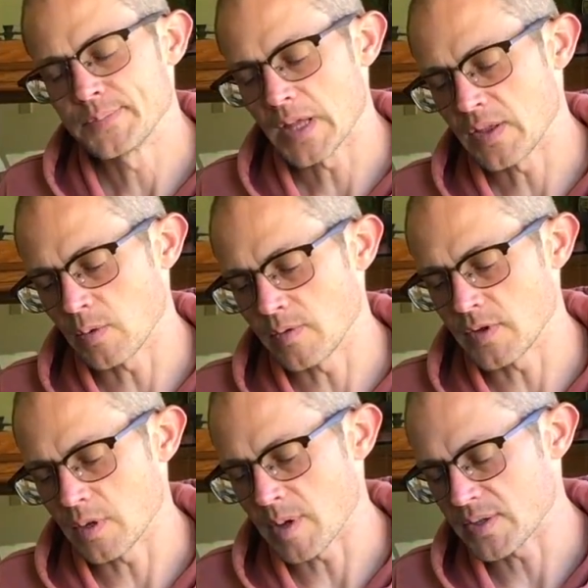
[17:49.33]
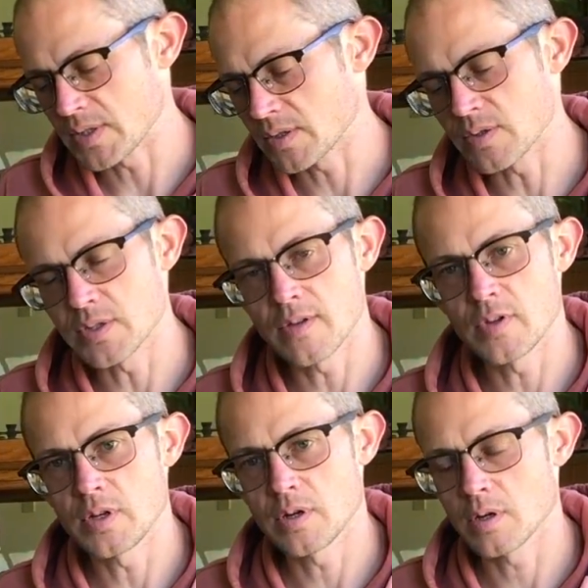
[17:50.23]
I think we've done about 6 or
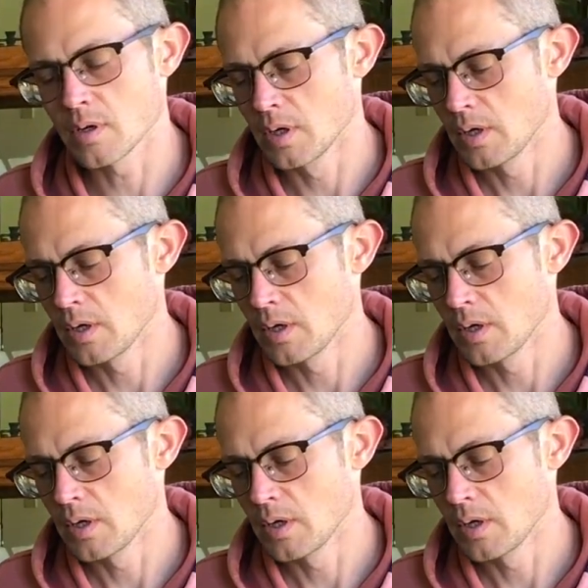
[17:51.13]
7 here.